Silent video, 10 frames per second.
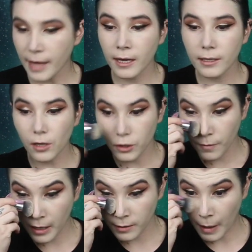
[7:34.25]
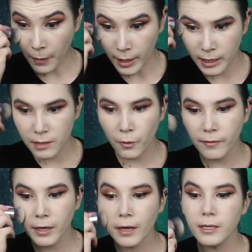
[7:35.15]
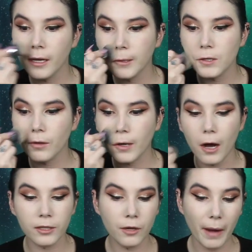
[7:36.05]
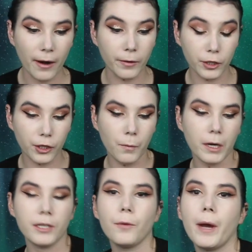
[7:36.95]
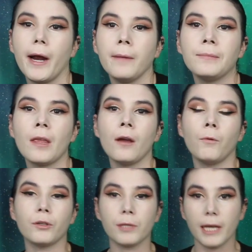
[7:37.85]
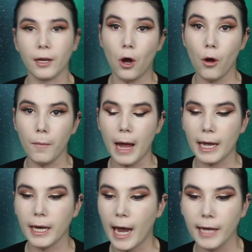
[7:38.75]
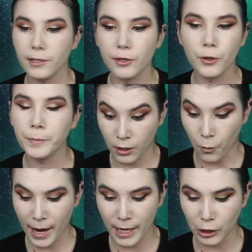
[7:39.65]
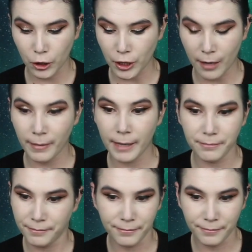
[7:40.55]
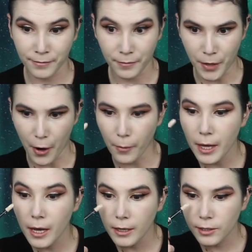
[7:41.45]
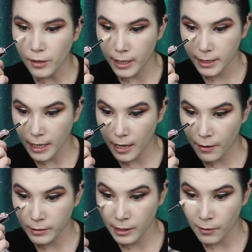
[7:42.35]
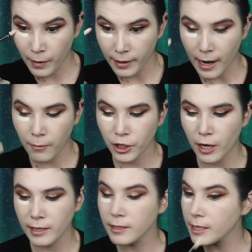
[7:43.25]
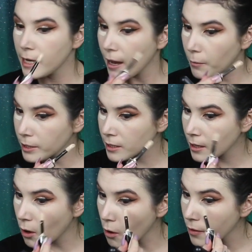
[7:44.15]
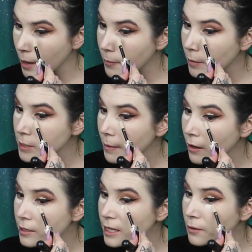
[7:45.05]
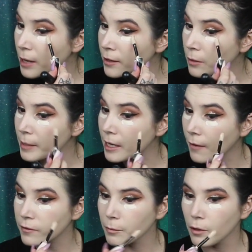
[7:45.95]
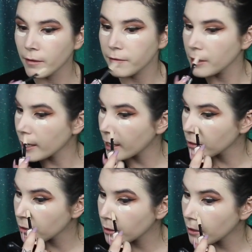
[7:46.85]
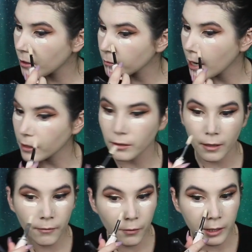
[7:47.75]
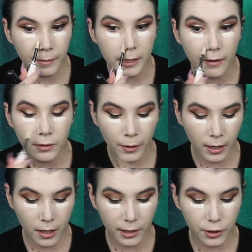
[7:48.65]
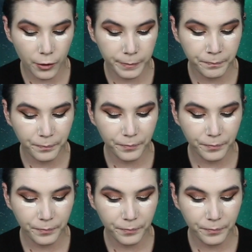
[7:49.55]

I think it's also because my body dysmorphia kicked in, and so the costume I originally wanted to wear, which was like an all black cat suit, the way it looked on me, no. So I decided I wasn't gonna wear that, which honestly I wasn't all that bummed about because I'd rather be comfortable and feel like I look good rather than force myself to wear a costume.